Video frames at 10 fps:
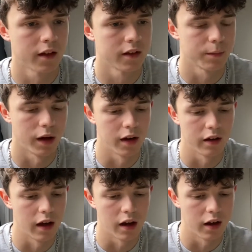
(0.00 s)
but
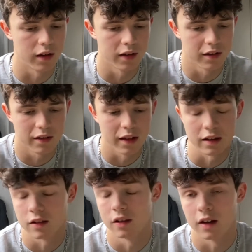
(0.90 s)
yeah, that's
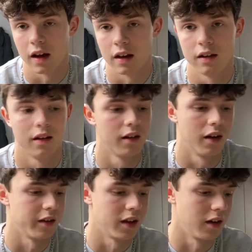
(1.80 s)
okay. I
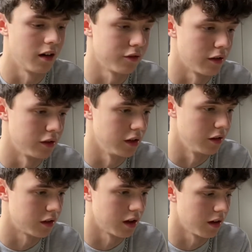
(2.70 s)
think I've never used
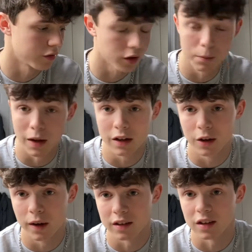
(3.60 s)
it. I've got a mate who
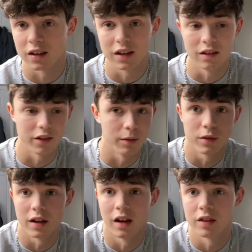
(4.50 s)
has it. He seems to
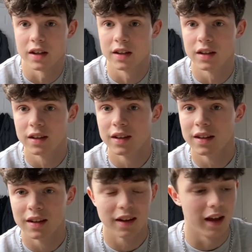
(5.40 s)
love it,
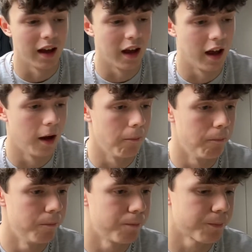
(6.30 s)
and
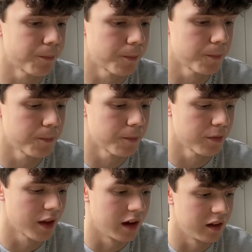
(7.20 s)

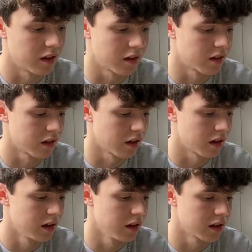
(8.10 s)
he says it's exactly
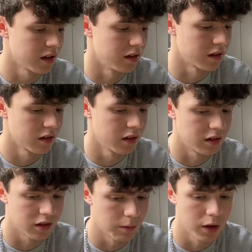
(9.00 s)
like this. It's
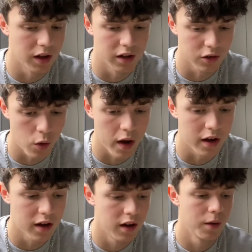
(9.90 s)
similar, it's quick,
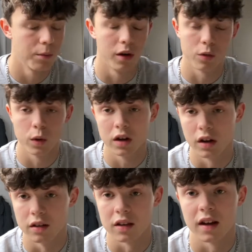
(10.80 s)
but it's
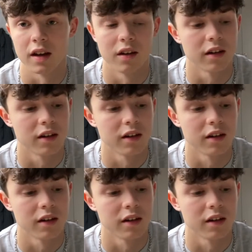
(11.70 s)
Windows, and